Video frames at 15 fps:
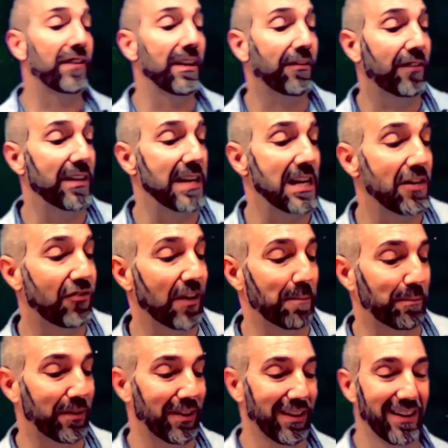this in
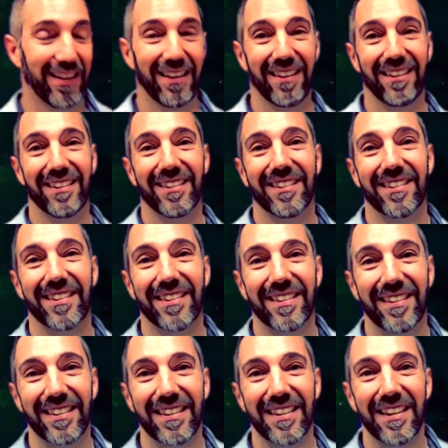Egypt.
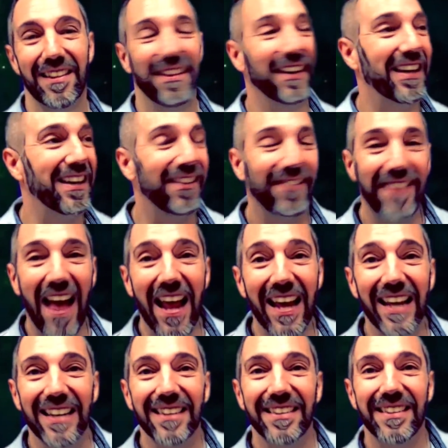They're going to say
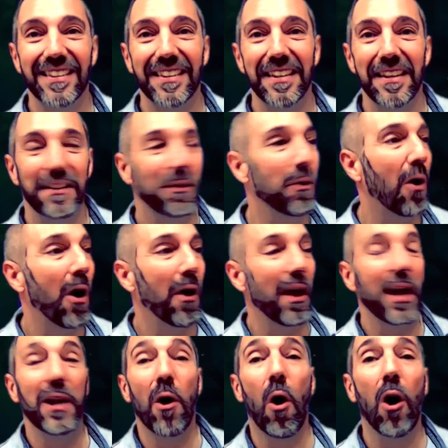it. Uh,
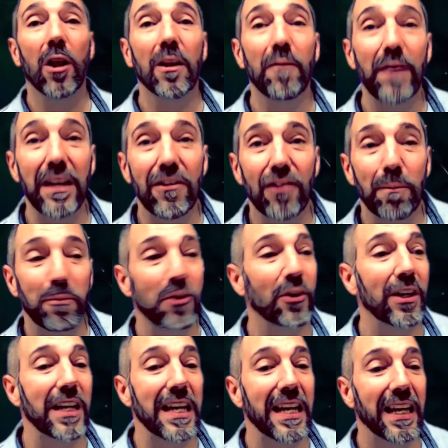in all of Egypt, you're
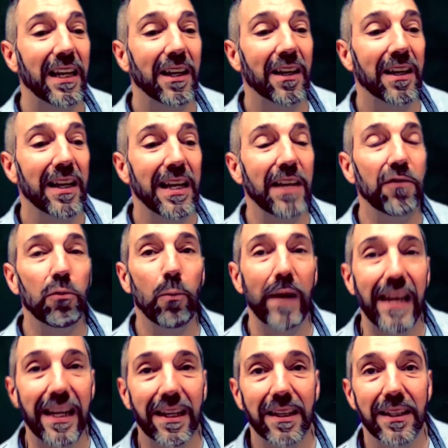going to hear, he's
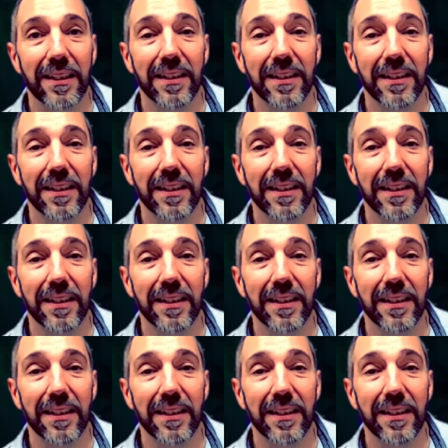weak.